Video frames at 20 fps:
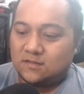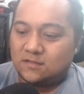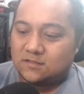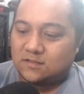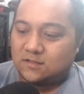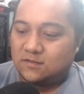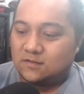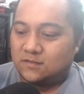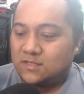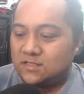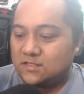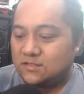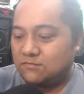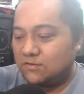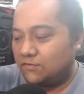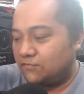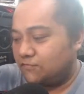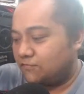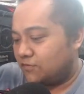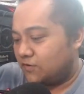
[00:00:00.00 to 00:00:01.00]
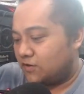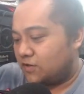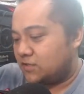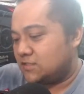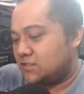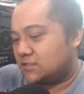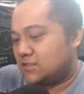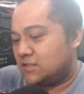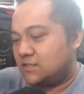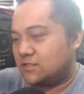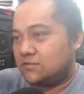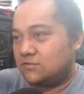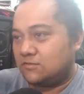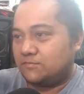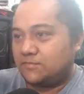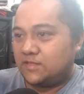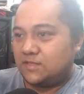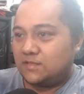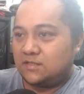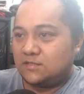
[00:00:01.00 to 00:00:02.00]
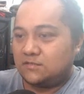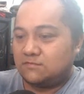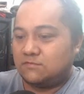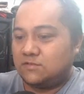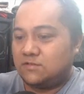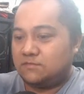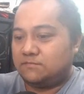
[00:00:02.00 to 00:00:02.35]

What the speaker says: So this one first. Let's open this one up.